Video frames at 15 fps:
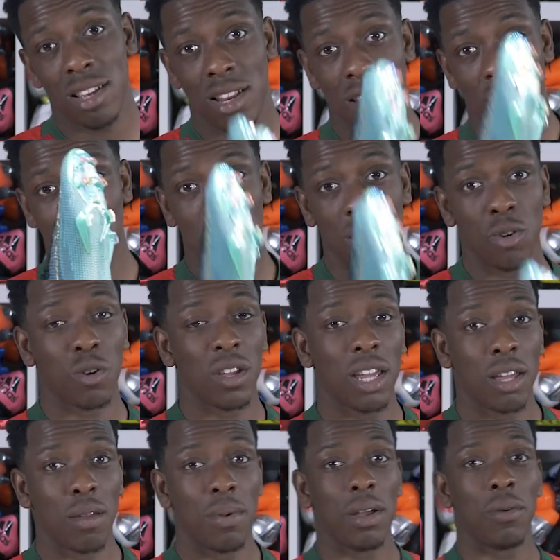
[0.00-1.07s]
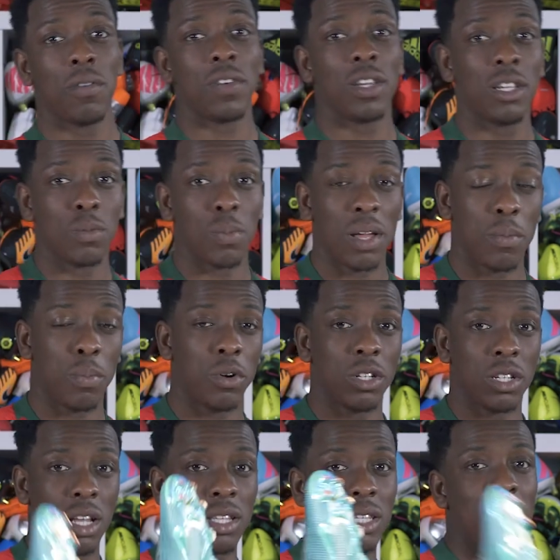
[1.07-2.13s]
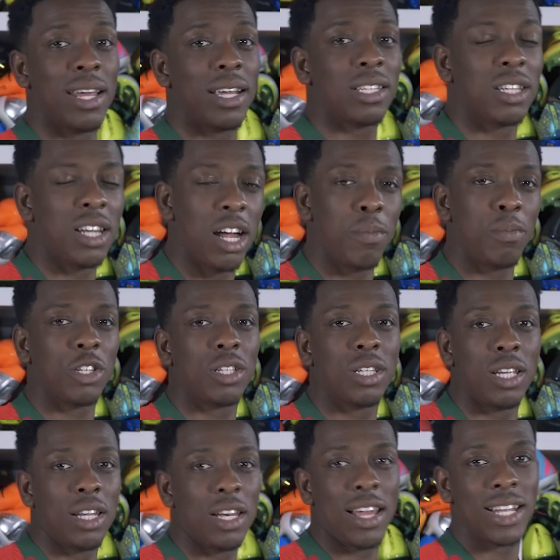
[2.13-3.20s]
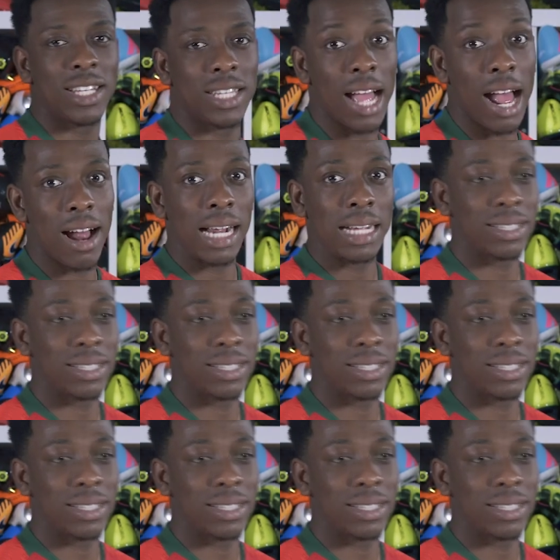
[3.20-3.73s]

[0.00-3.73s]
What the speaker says: and have a little kick about with these bad boys. Until next time, see you later.